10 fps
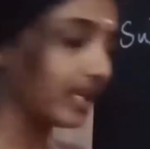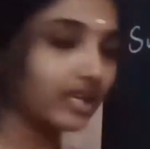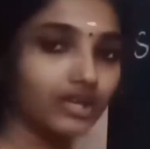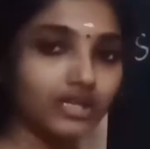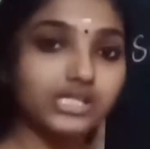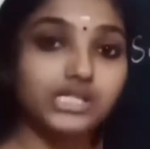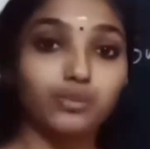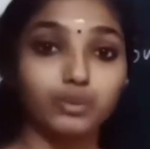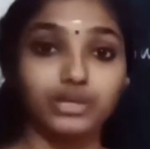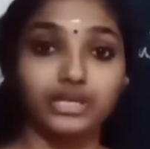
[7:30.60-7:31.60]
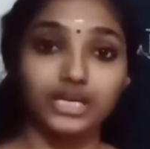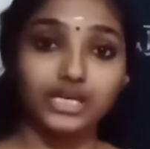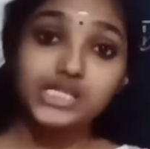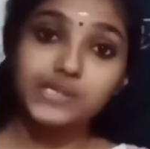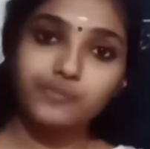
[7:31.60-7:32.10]
8, we will
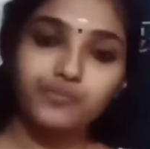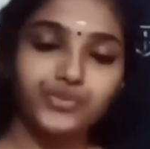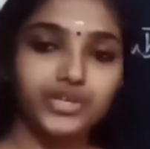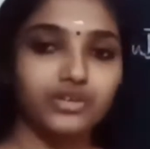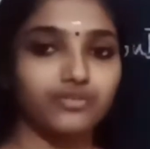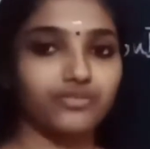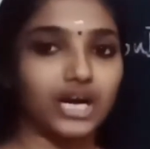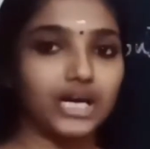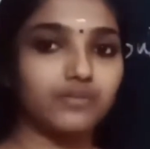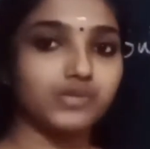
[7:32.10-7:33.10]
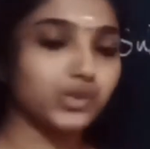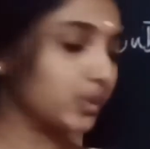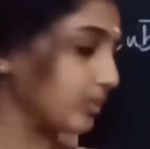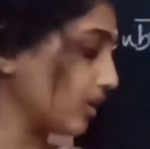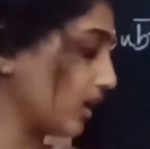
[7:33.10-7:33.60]
get 5. So
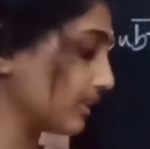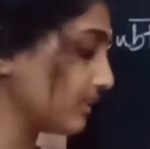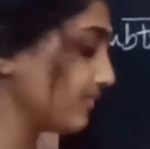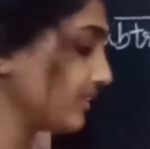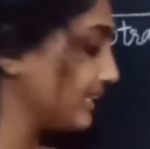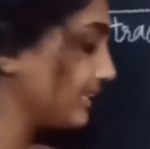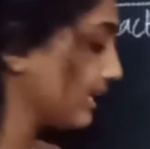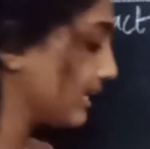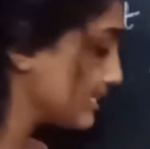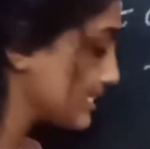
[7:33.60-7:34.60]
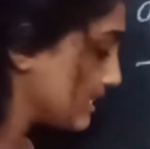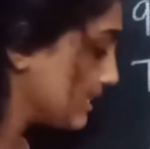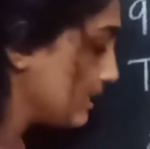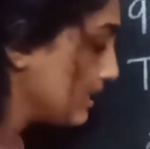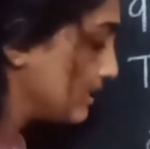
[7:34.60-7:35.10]
we got the final answer.
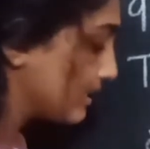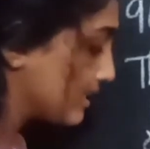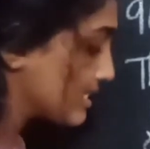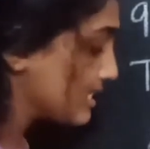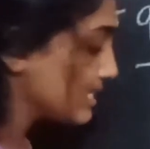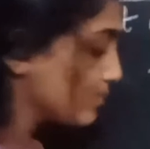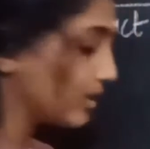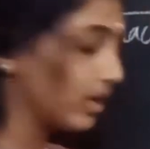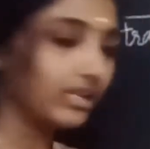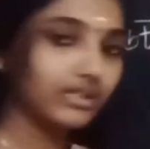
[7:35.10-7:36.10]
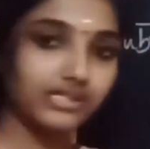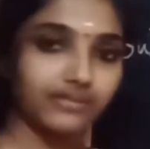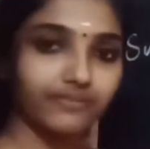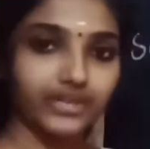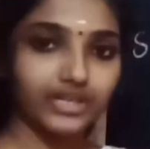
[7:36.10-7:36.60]
That is, we got the
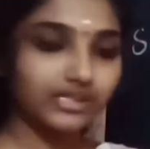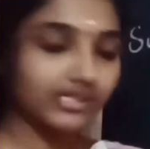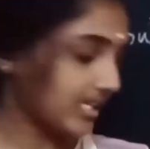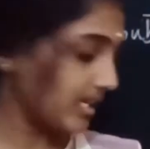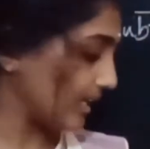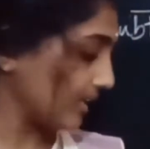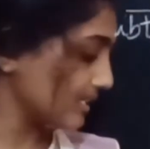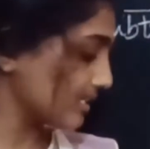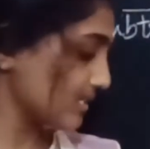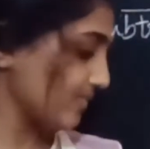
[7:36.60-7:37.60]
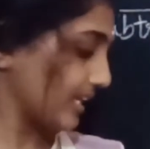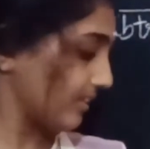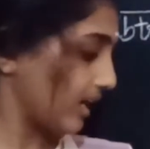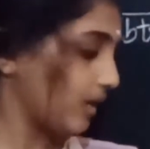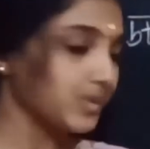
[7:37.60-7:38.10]
difference, and it is
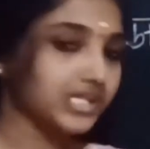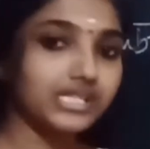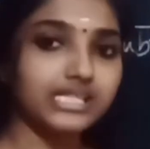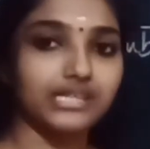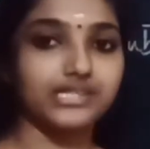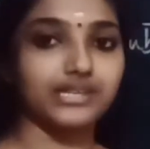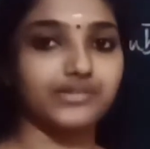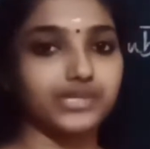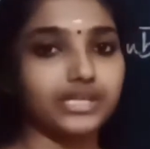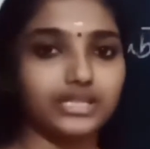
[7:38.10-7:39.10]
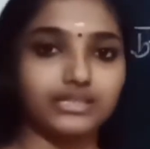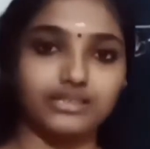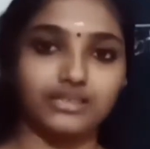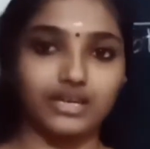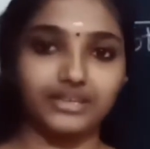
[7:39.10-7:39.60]

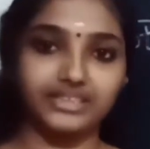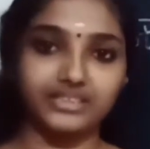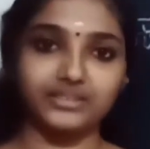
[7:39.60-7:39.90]
5639.